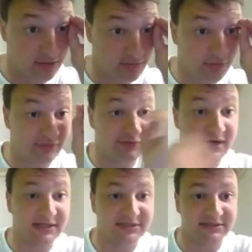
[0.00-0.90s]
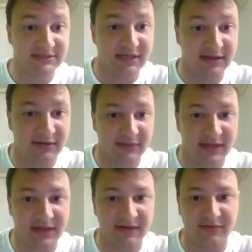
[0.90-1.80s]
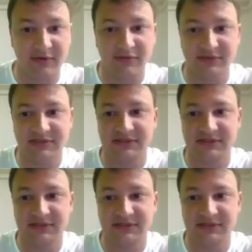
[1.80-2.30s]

our mole fractions, and then we have our